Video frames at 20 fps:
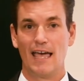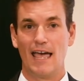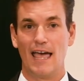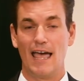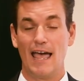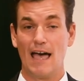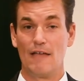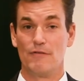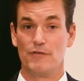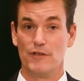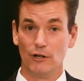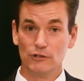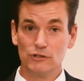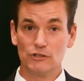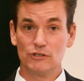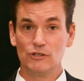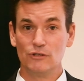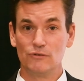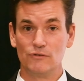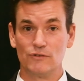And those
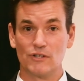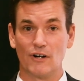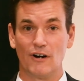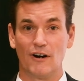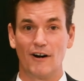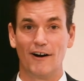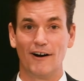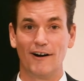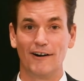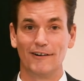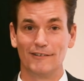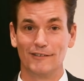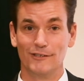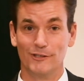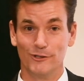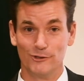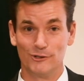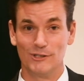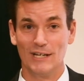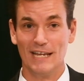students are
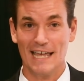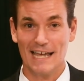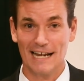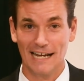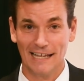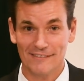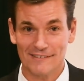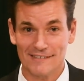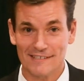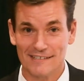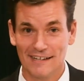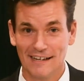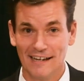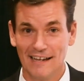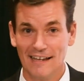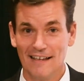Lucy Higgins,